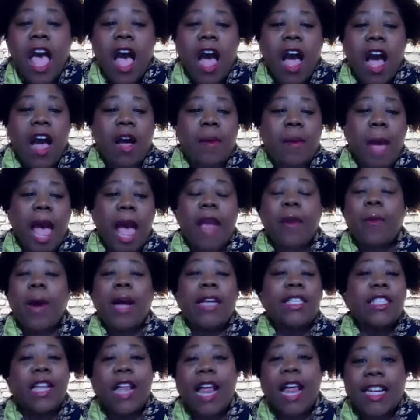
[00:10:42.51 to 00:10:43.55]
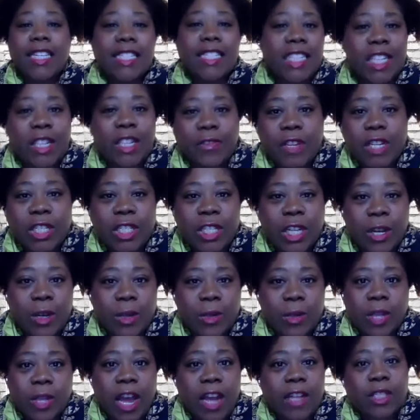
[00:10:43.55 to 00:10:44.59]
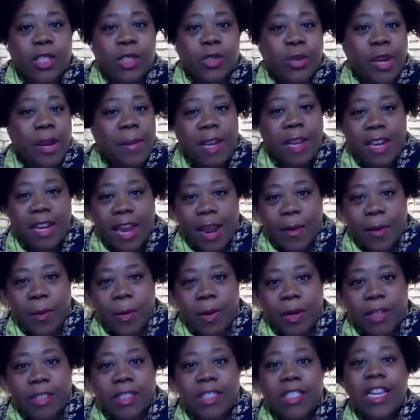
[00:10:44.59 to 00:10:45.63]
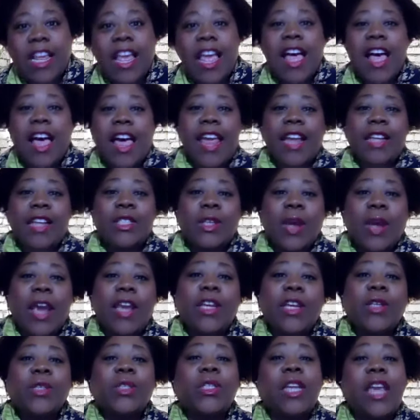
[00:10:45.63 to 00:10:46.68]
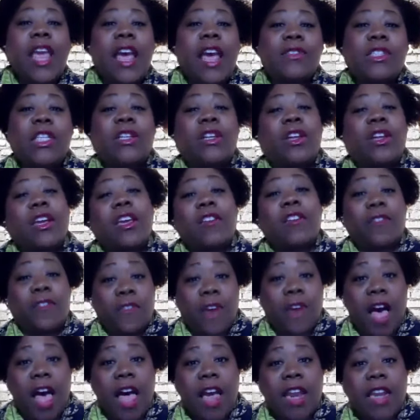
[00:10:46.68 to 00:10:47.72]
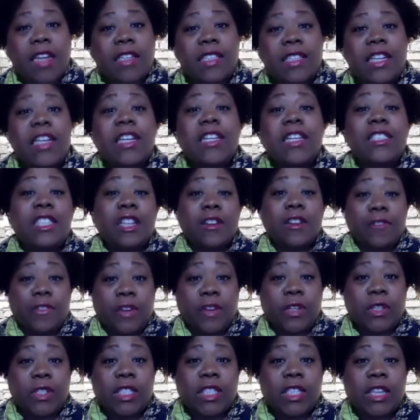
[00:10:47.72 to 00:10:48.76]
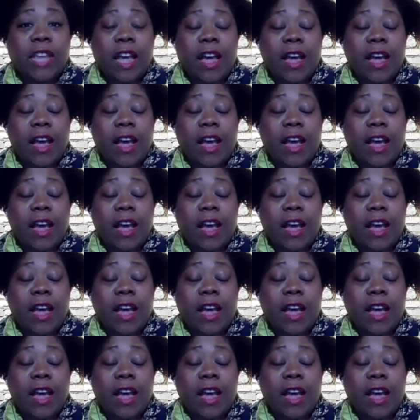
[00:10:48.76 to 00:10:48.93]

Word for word: I watch a lot of TV shows on streaming networks, and so I usually have to look and find diverse